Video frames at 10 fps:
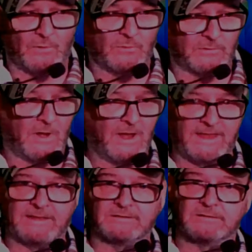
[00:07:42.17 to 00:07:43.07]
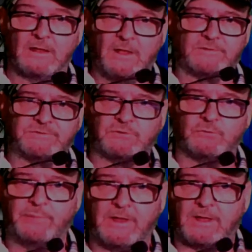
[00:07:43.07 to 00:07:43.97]
crying that it's too
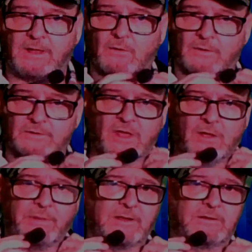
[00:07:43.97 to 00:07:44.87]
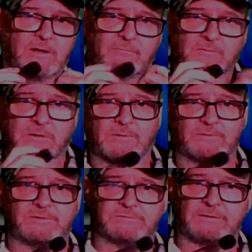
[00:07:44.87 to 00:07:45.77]
big, or it's big government
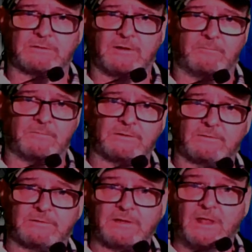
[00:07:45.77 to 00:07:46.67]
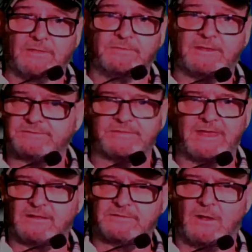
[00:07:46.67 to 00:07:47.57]
versus little government, or it's this,
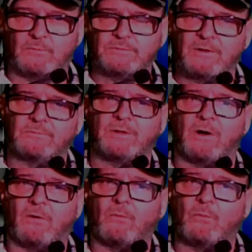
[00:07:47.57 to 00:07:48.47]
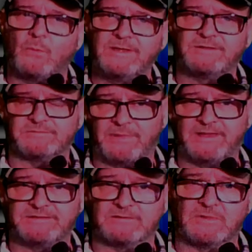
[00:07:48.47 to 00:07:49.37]
that, don't. No. We need some
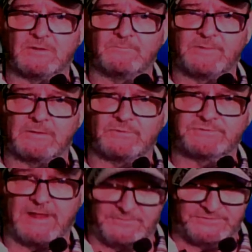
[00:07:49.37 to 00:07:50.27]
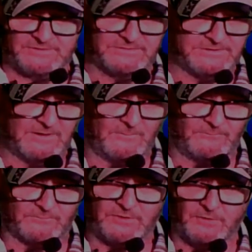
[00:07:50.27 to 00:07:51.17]
basic minimum federal standards on the table
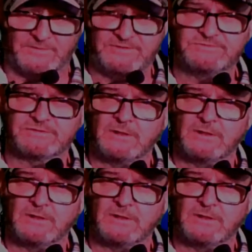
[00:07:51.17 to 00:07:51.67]
for humans.